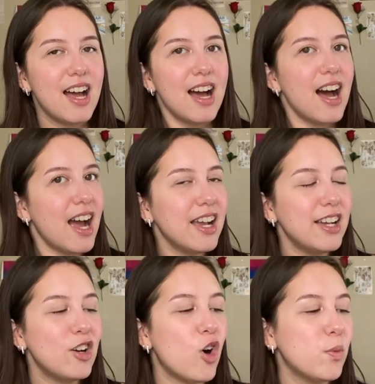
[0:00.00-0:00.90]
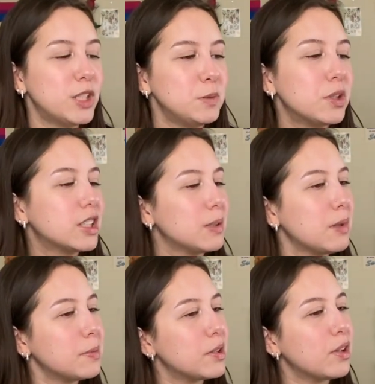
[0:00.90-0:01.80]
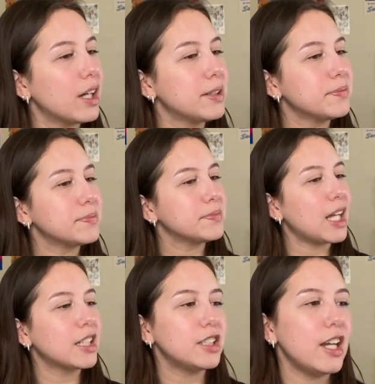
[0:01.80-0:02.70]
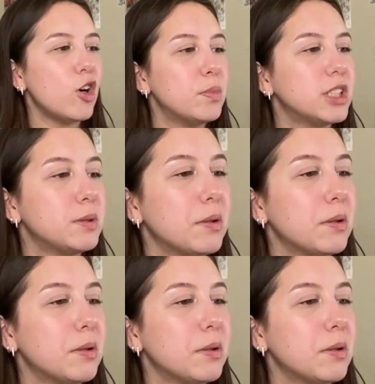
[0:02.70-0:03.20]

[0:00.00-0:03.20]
I hope this book doesn't make me cry. Actually, I hope it does make me